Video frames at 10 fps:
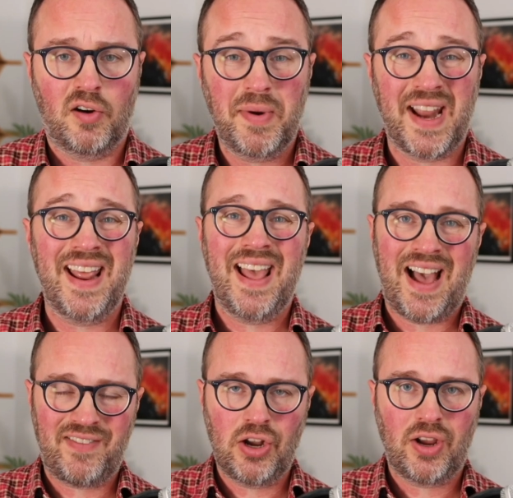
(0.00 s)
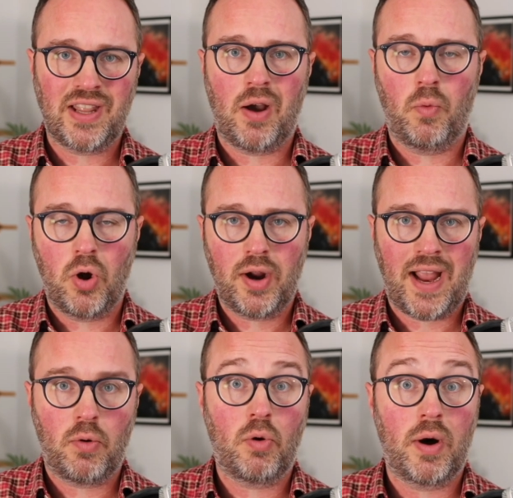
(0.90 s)
But again, have a look at that, work
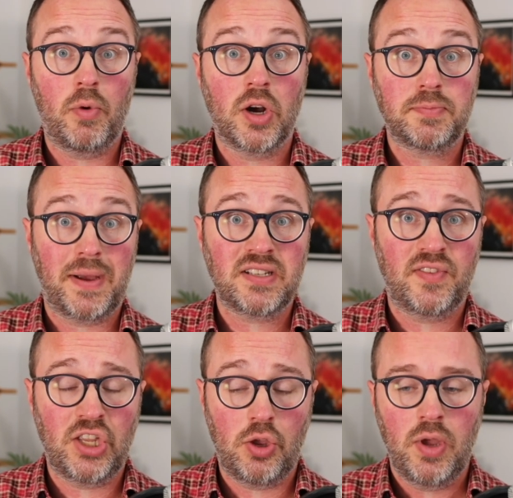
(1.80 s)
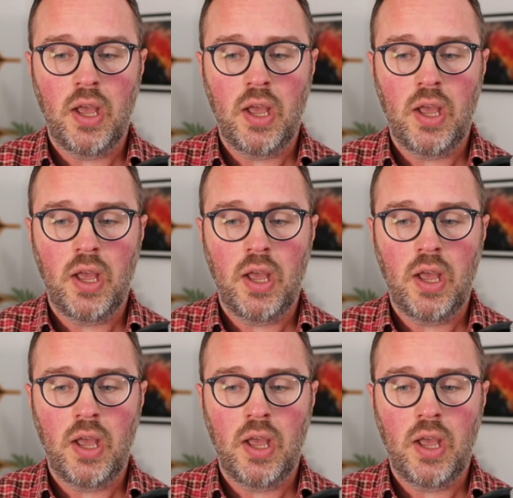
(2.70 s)
out what one works best for you.